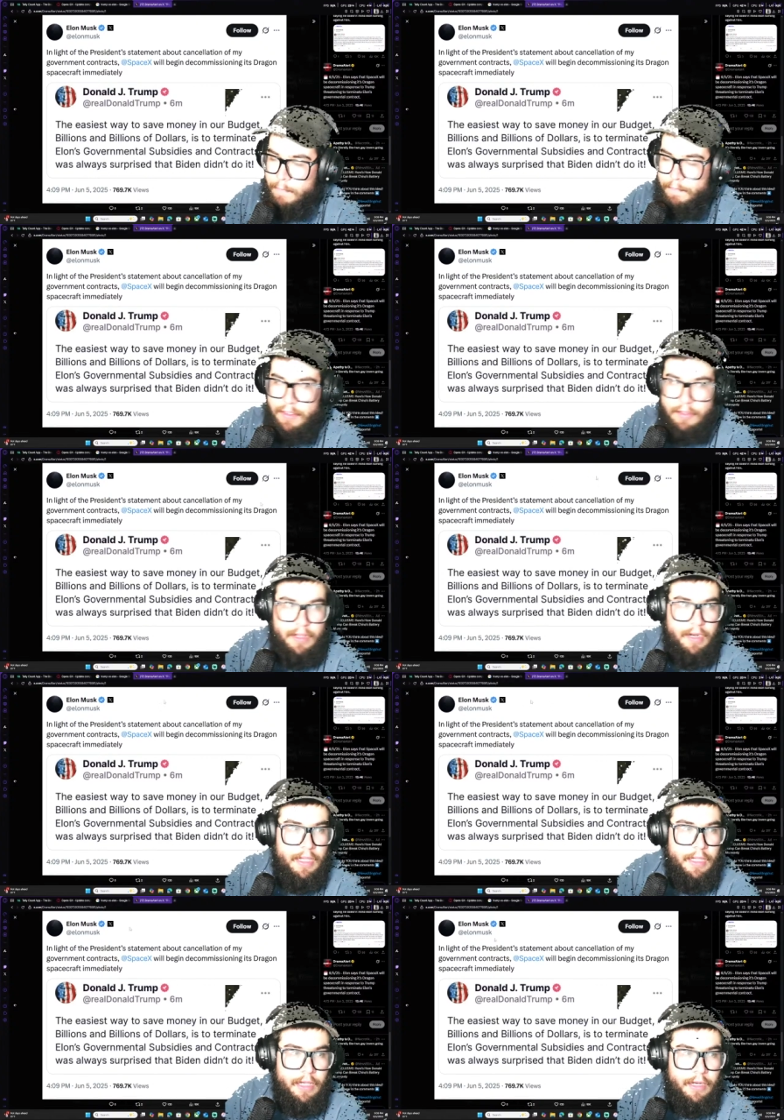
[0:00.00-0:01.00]
So then
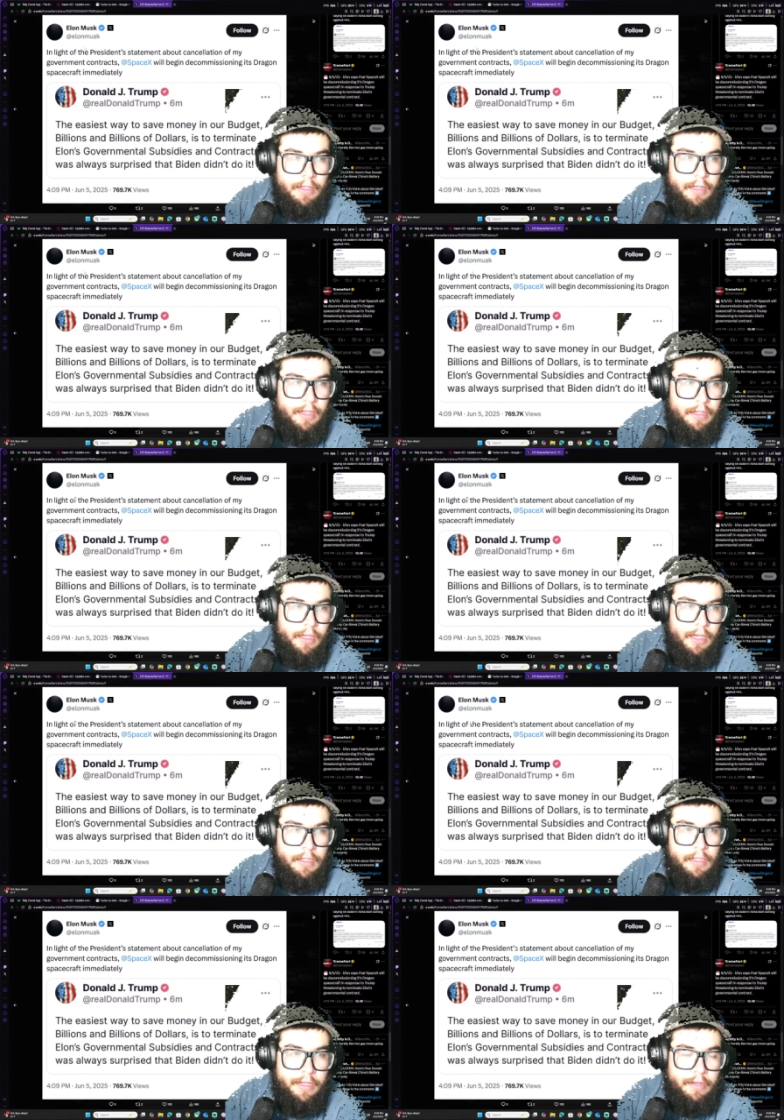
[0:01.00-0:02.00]
Elon is like, in the
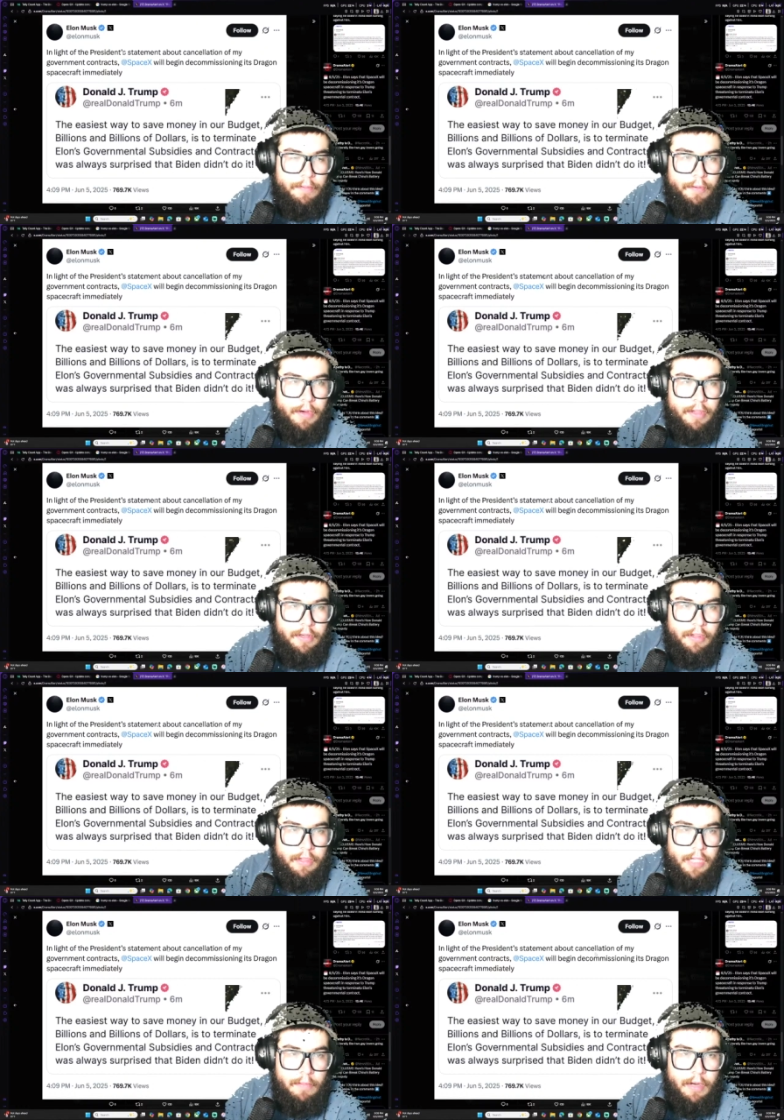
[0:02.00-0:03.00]
light of the president's
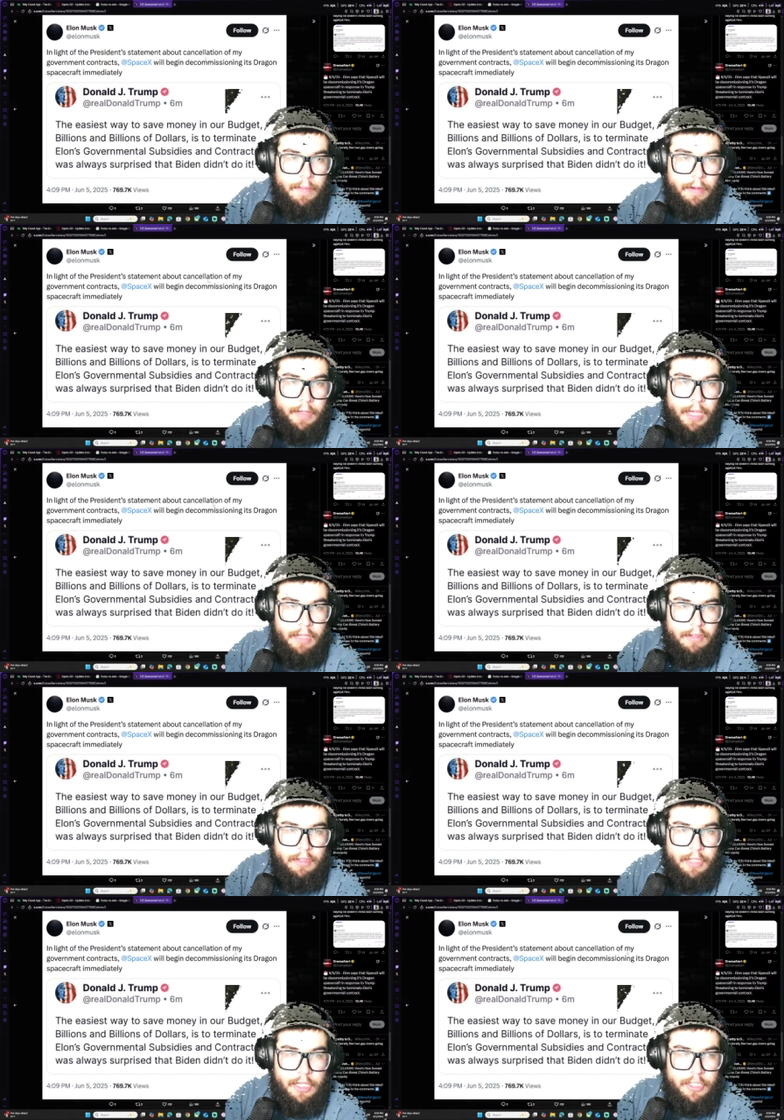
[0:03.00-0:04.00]
statement about
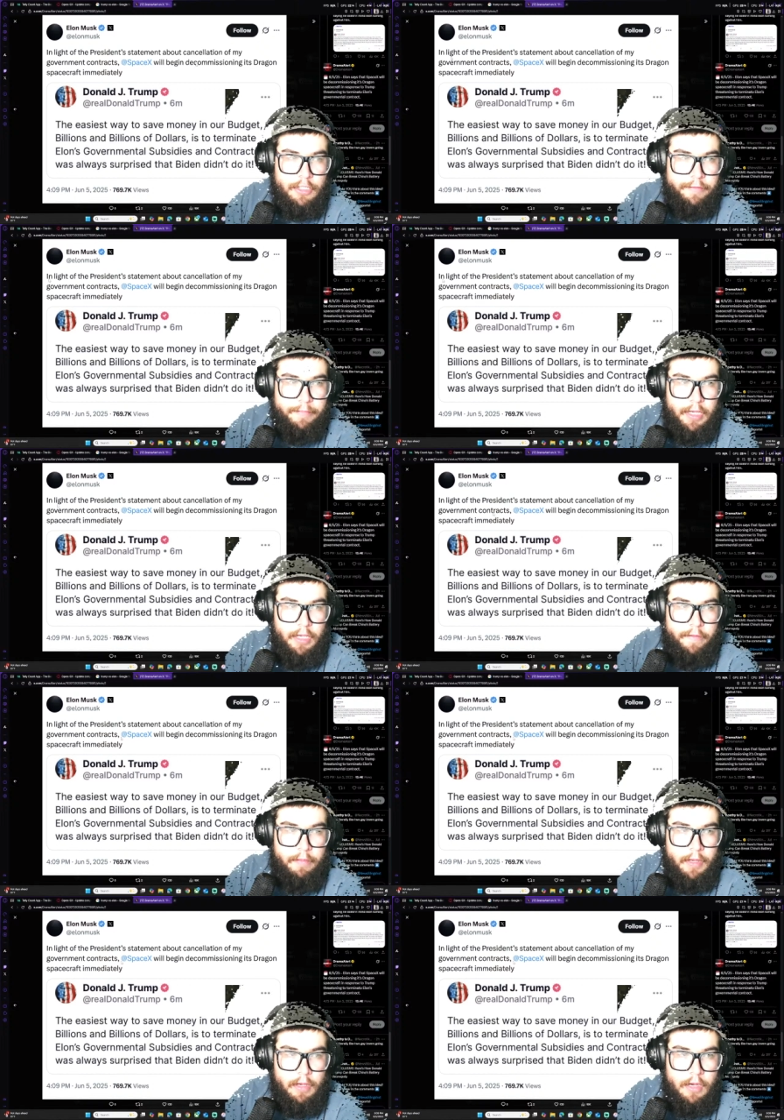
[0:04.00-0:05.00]
cancellation of my government
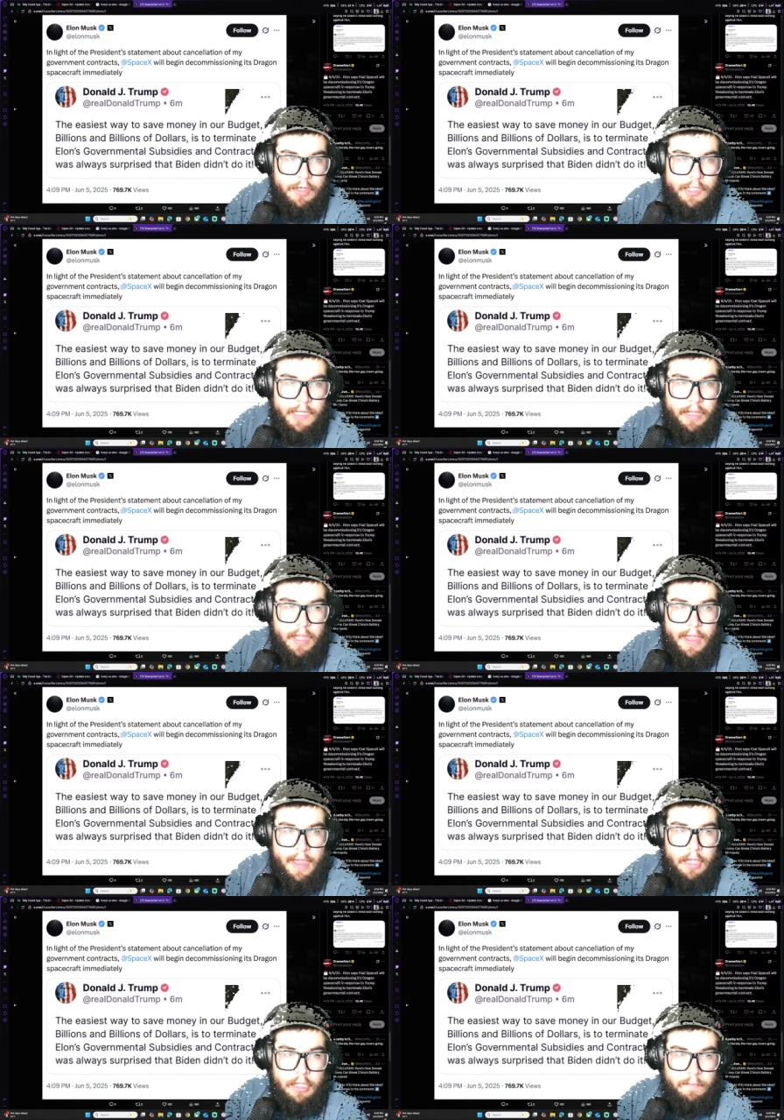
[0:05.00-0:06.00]
contract,
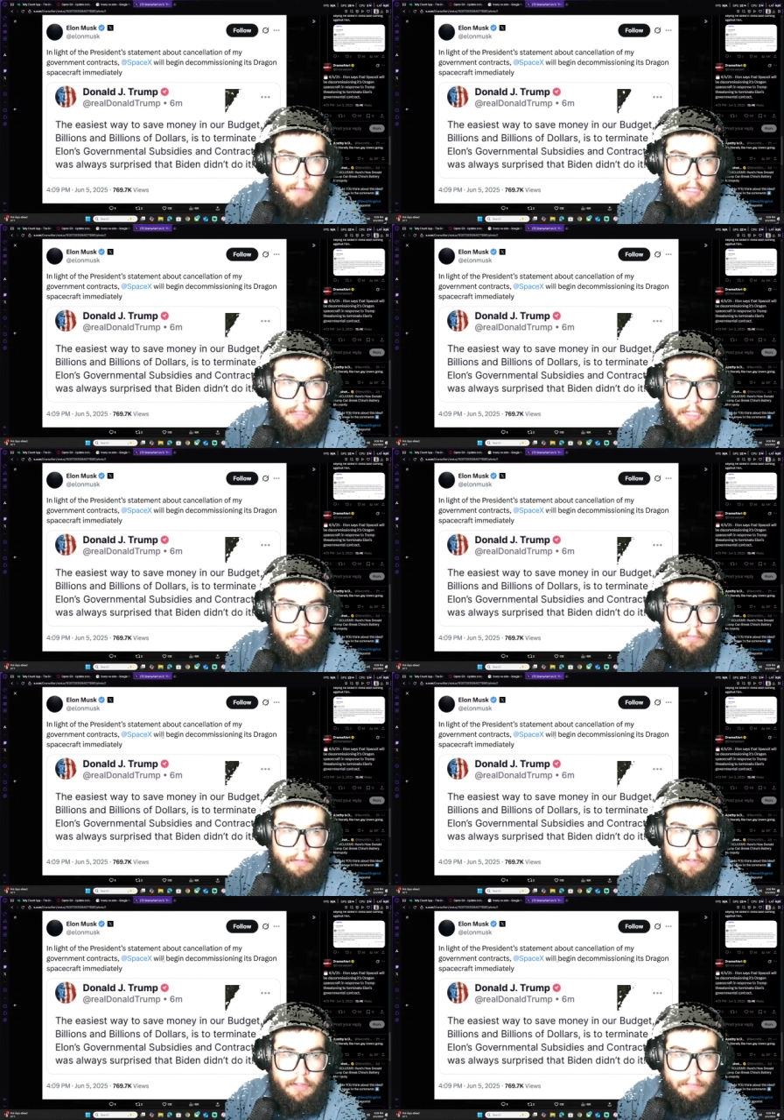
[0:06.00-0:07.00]
SpaceX will
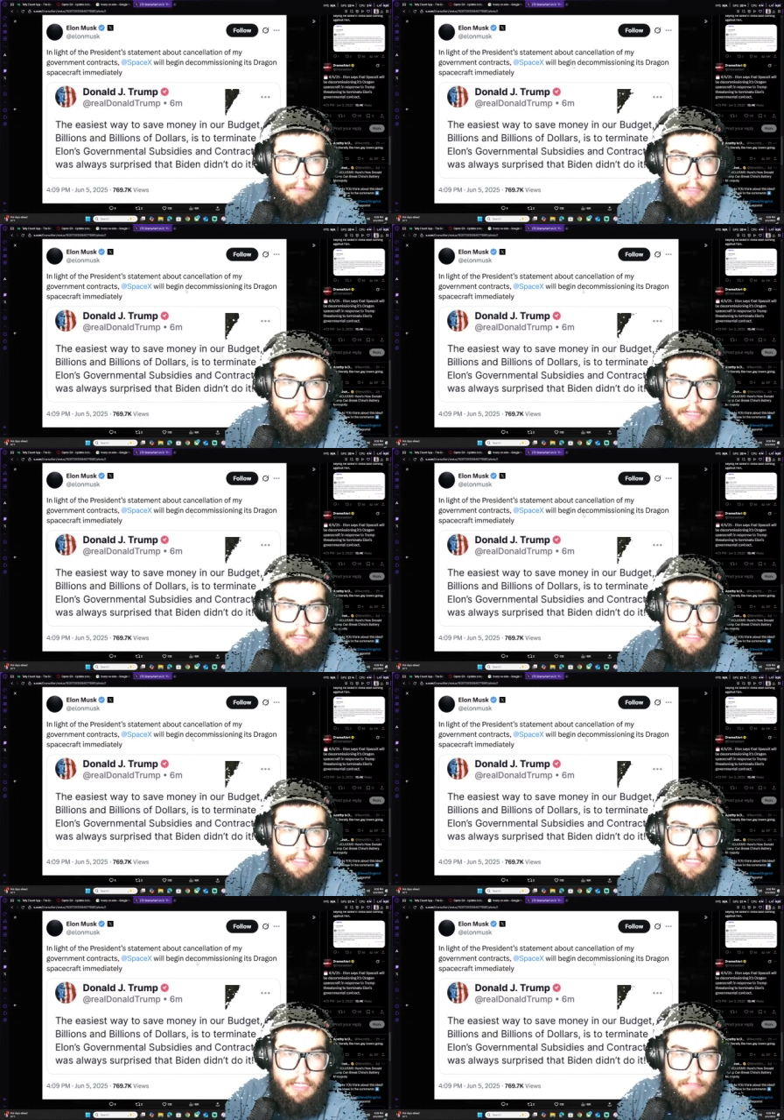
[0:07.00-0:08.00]
begin
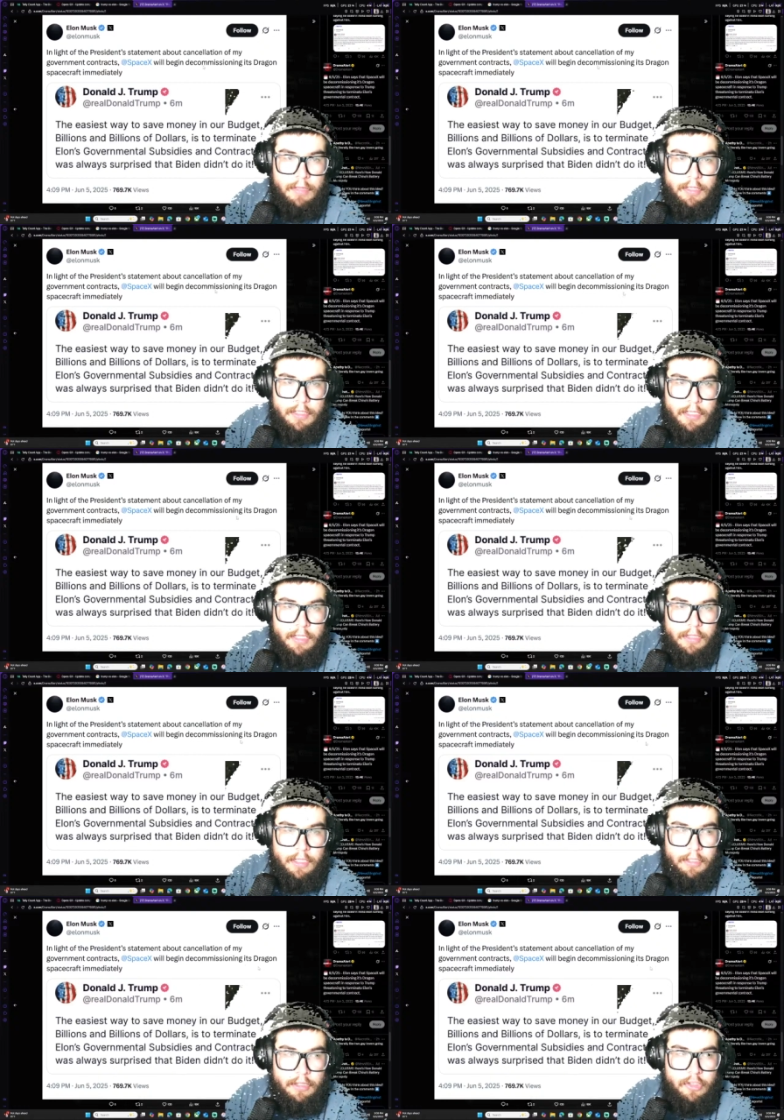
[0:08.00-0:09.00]
decommissioning
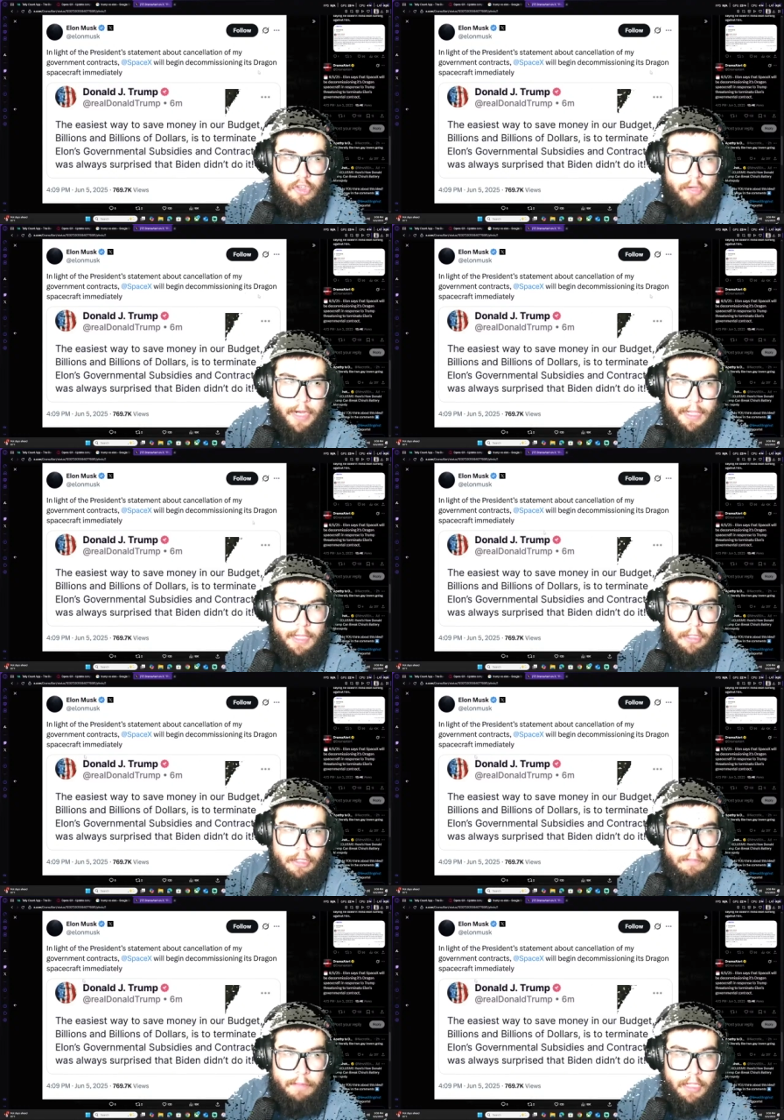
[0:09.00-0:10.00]
its Dragon
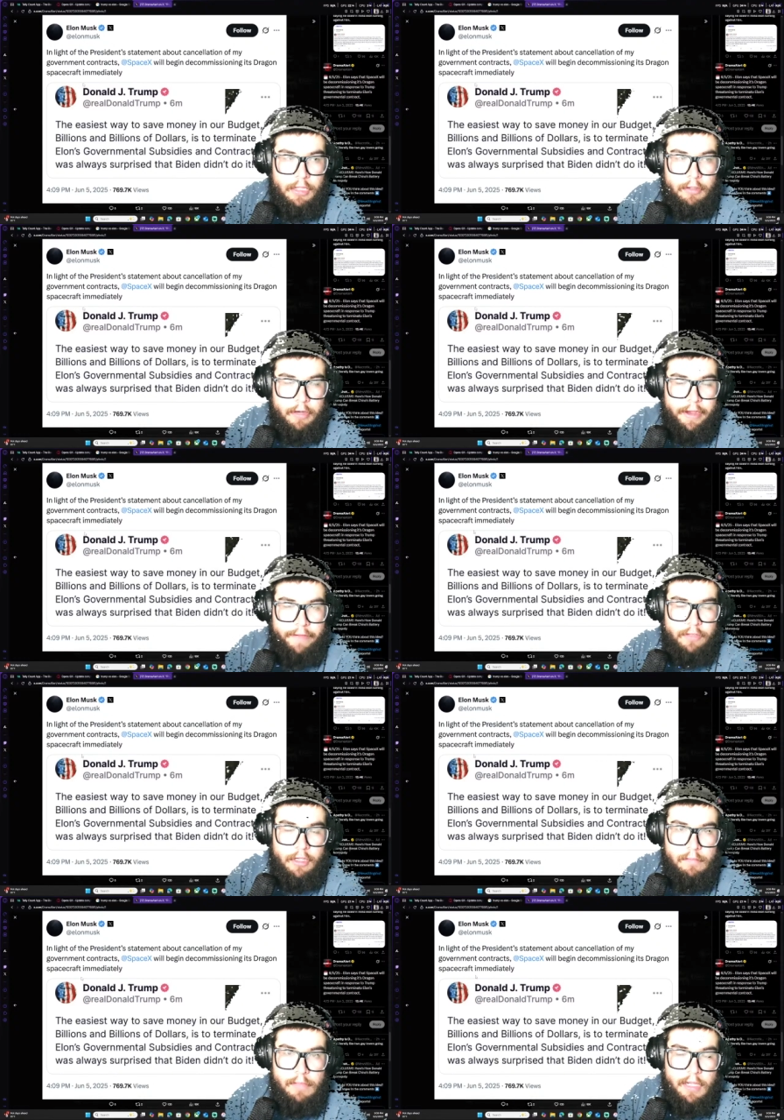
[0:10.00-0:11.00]
spacecraft
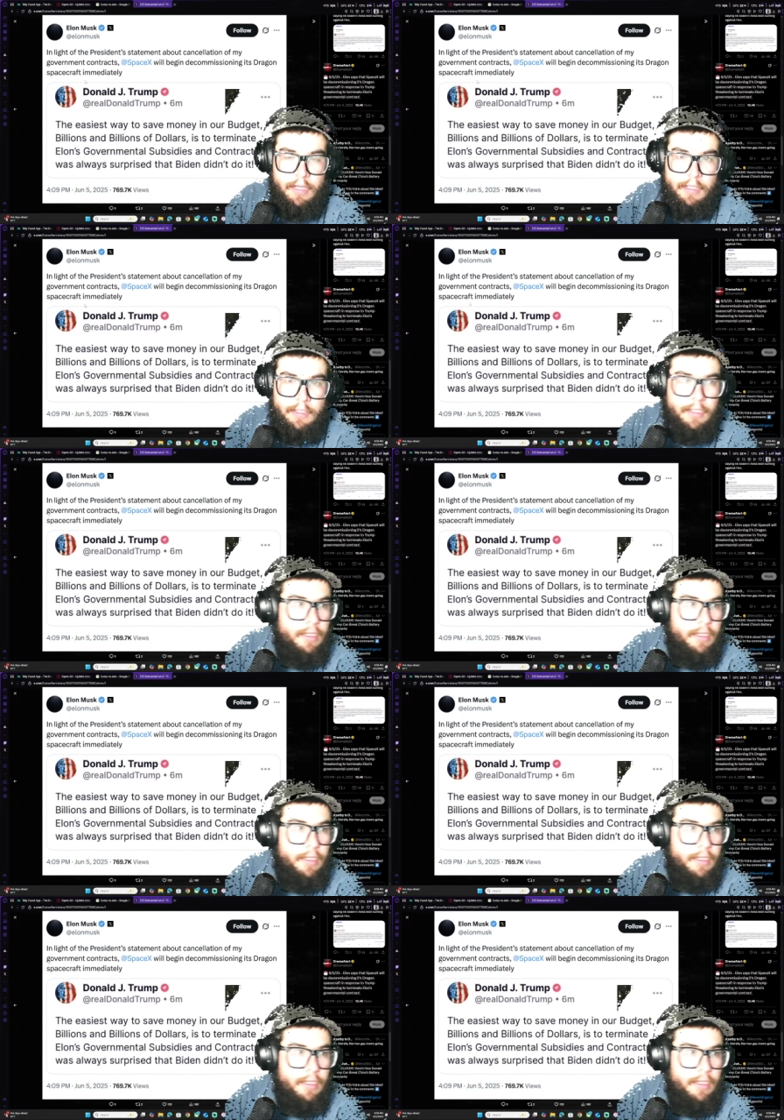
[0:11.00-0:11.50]
immediately.